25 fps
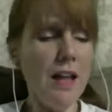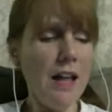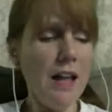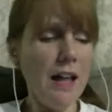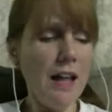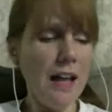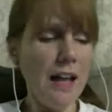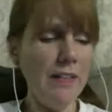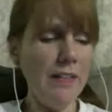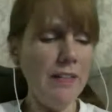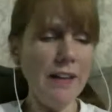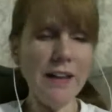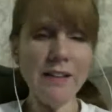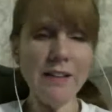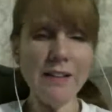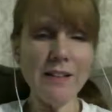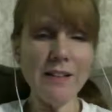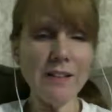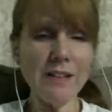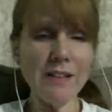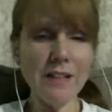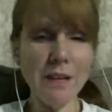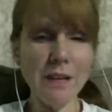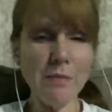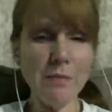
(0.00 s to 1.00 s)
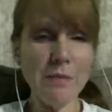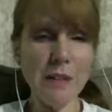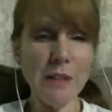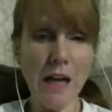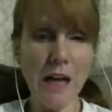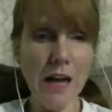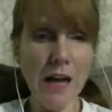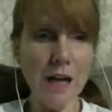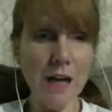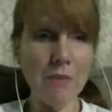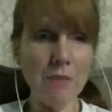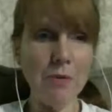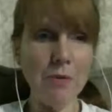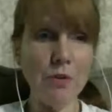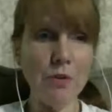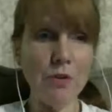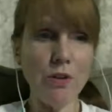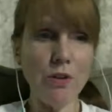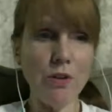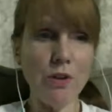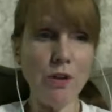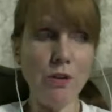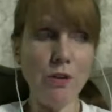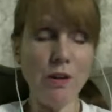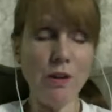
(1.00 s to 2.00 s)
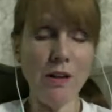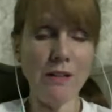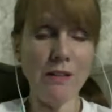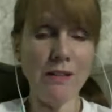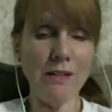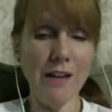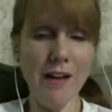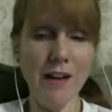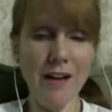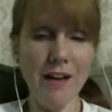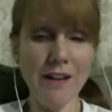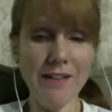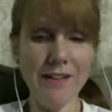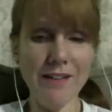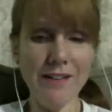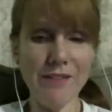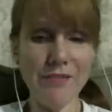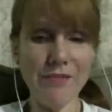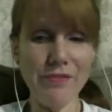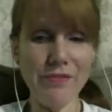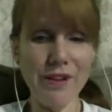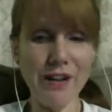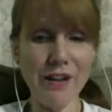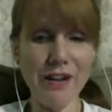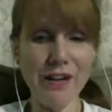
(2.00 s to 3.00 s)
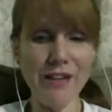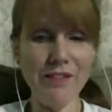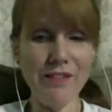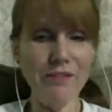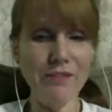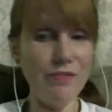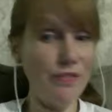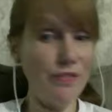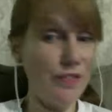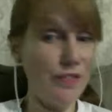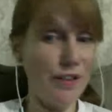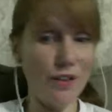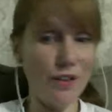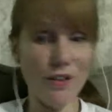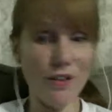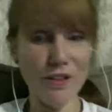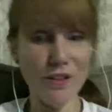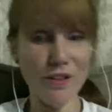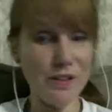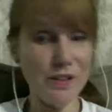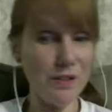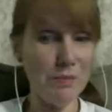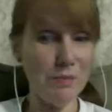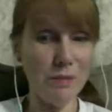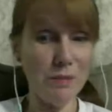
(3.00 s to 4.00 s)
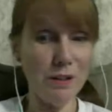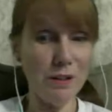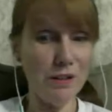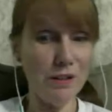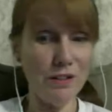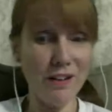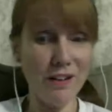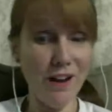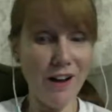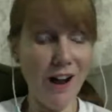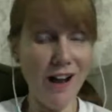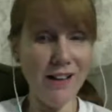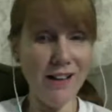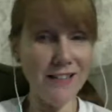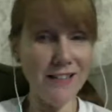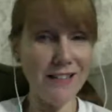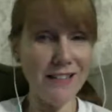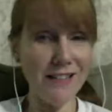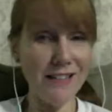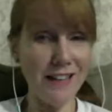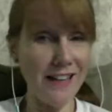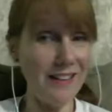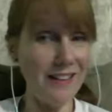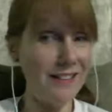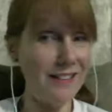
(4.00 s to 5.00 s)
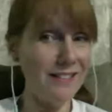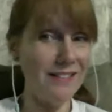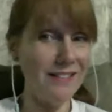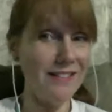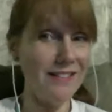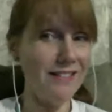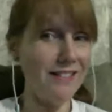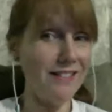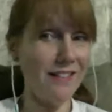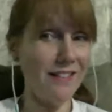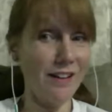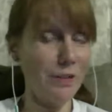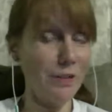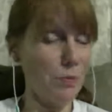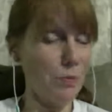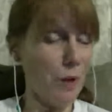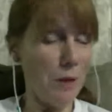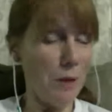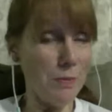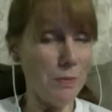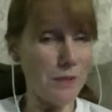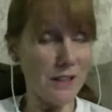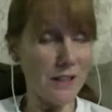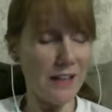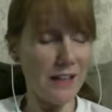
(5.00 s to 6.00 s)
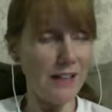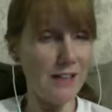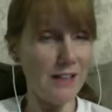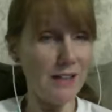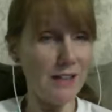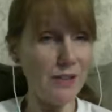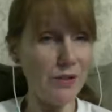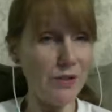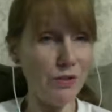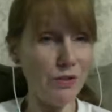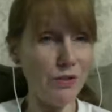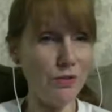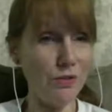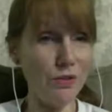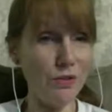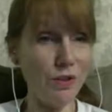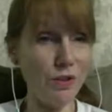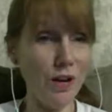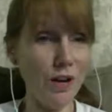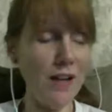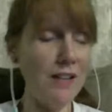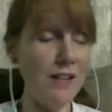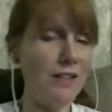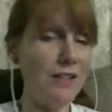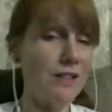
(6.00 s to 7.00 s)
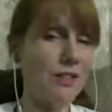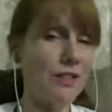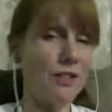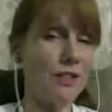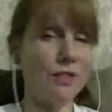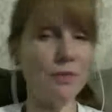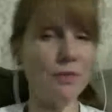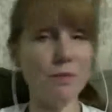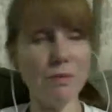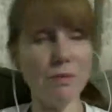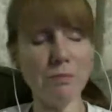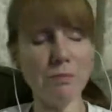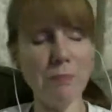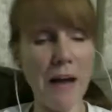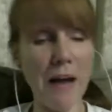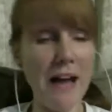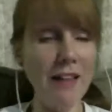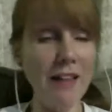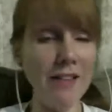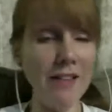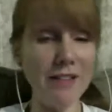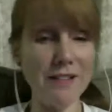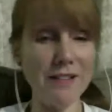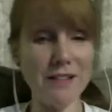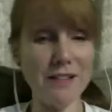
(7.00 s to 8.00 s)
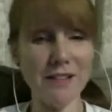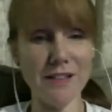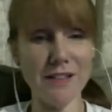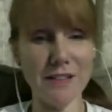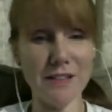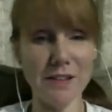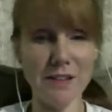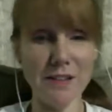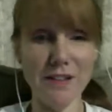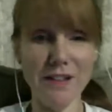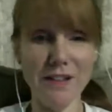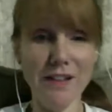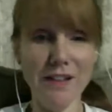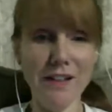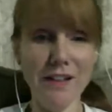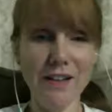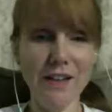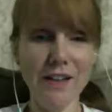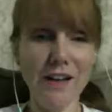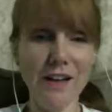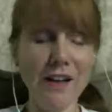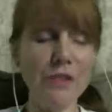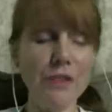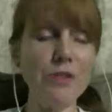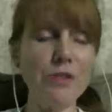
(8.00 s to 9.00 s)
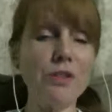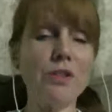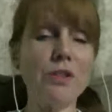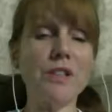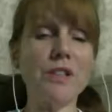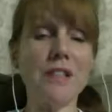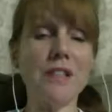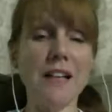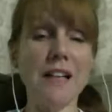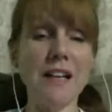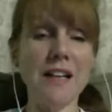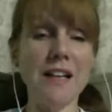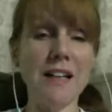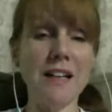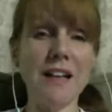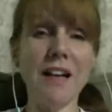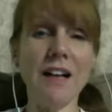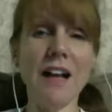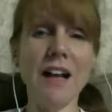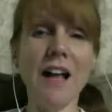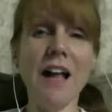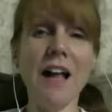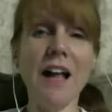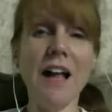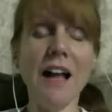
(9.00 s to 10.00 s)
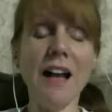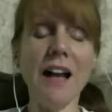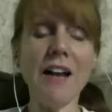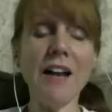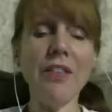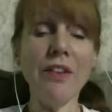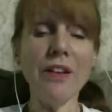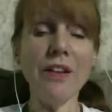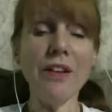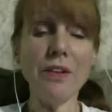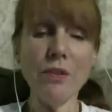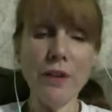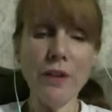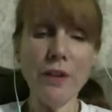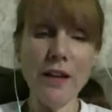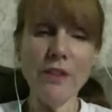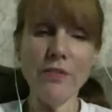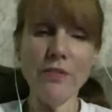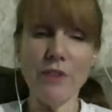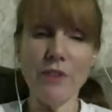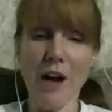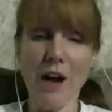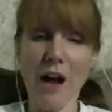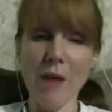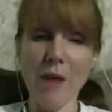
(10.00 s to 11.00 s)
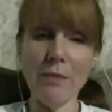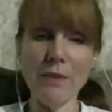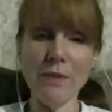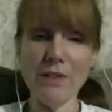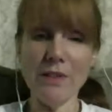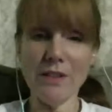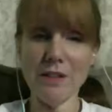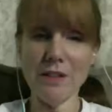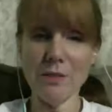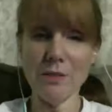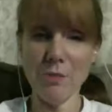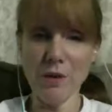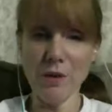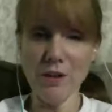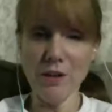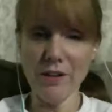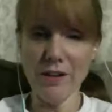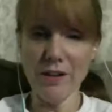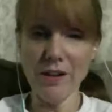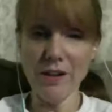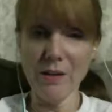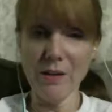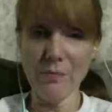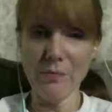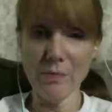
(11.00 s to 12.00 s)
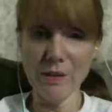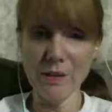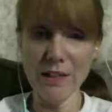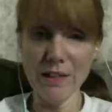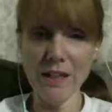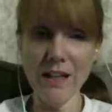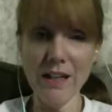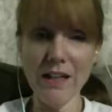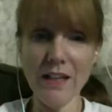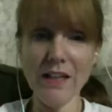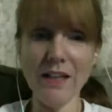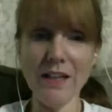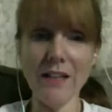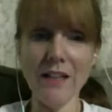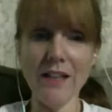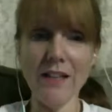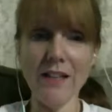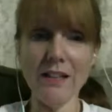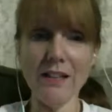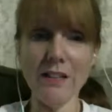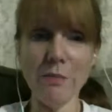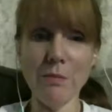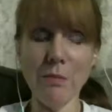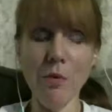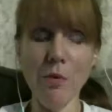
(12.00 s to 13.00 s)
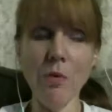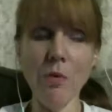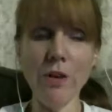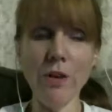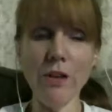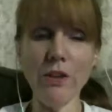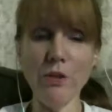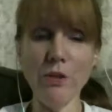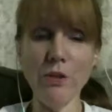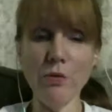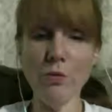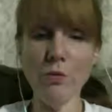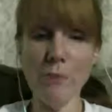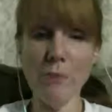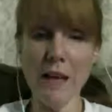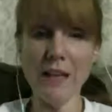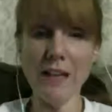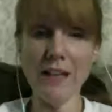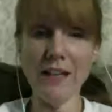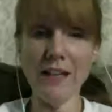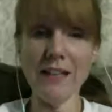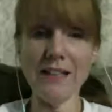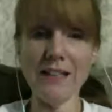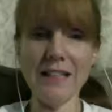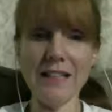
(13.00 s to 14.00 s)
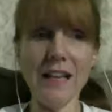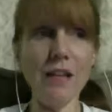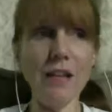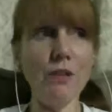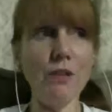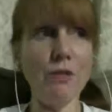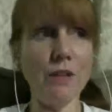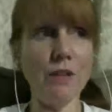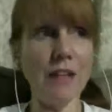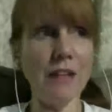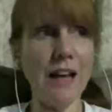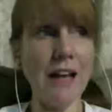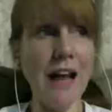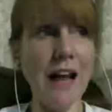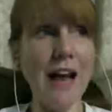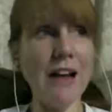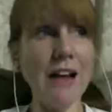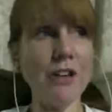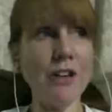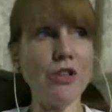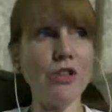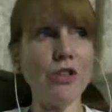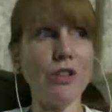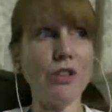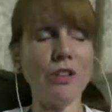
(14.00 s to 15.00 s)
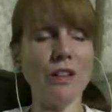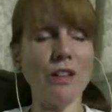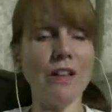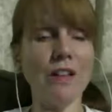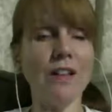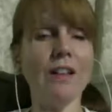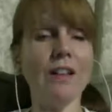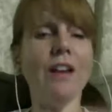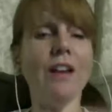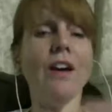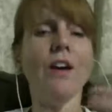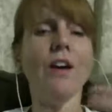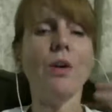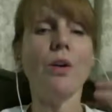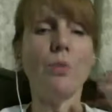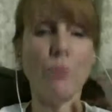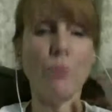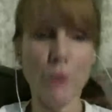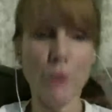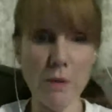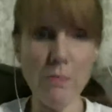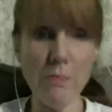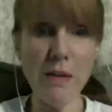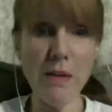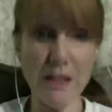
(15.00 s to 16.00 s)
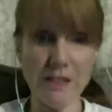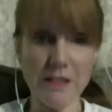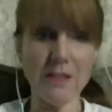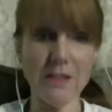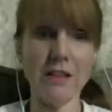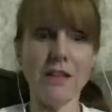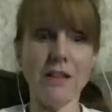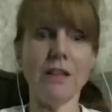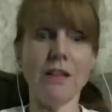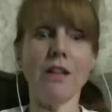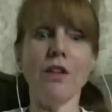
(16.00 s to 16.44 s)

And then at the same time, you can go online and find very similar content on websites. So you're trying to balance this understanding. And I think Creative Commons is where it comes in. Is the point you were making is that you can actually remix it.